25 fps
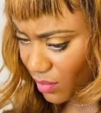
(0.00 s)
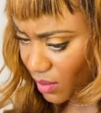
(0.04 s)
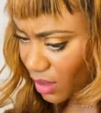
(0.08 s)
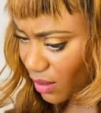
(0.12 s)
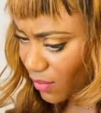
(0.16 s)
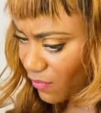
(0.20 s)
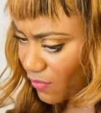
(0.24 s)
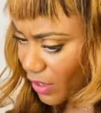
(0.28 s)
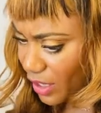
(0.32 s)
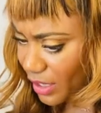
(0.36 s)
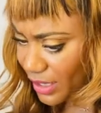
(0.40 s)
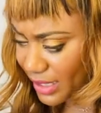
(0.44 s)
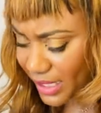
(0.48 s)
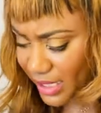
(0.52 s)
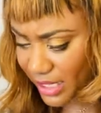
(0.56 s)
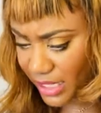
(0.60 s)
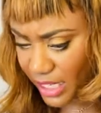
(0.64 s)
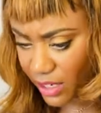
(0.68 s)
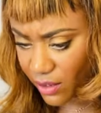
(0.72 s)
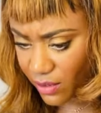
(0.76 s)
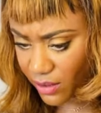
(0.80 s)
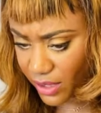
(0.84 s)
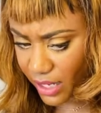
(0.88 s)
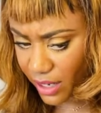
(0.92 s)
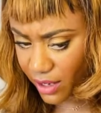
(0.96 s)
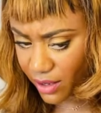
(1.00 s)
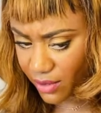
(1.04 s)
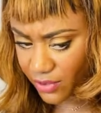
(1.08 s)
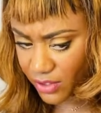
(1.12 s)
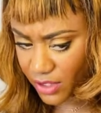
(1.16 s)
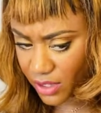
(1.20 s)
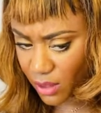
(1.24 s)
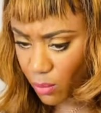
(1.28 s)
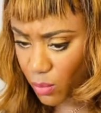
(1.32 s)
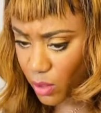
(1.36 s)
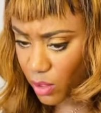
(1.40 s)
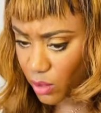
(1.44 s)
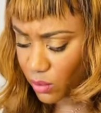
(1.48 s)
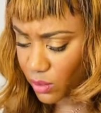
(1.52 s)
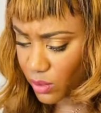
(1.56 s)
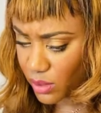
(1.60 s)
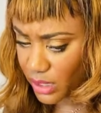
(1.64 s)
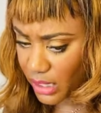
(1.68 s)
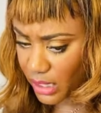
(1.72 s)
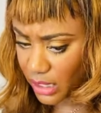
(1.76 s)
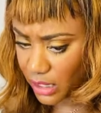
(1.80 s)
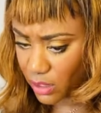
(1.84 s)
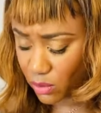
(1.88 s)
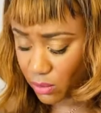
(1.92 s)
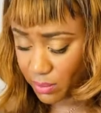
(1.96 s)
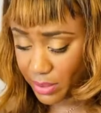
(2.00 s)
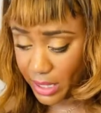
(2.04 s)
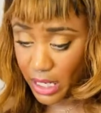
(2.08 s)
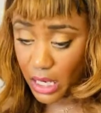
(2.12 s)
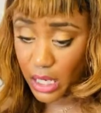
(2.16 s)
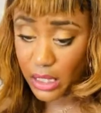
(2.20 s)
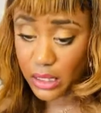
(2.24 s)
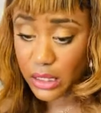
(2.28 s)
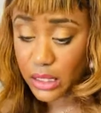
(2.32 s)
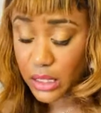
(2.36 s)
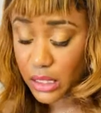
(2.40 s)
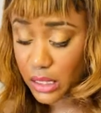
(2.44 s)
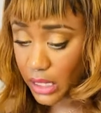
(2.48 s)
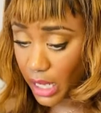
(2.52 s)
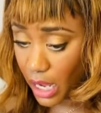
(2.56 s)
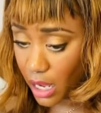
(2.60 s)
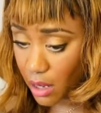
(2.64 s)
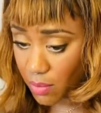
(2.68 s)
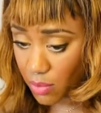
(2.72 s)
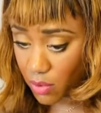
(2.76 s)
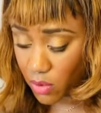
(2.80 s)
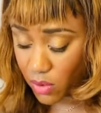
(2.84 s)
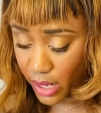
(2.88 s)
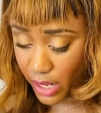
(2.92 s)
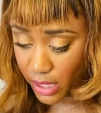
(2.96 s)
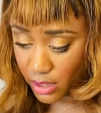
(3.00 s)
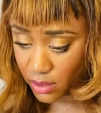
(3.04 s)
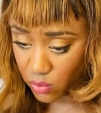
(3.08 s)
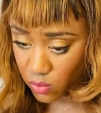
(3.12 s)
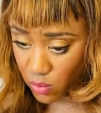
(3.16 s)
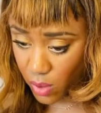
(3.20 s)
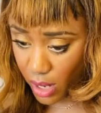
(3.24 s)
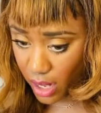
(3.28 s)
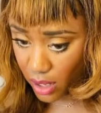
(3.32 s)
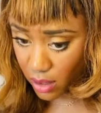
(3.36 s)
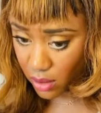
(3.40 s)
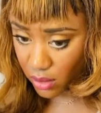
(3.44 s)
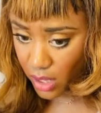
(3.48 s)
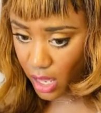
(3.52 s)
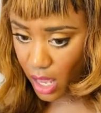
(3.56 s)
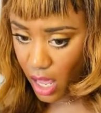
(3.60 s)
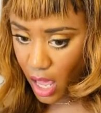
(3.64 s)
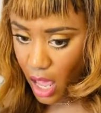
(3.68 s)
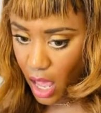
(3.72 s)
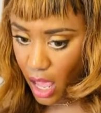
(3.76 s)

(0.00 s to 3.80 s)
Very secretive, someone who is a little bit unstable as well.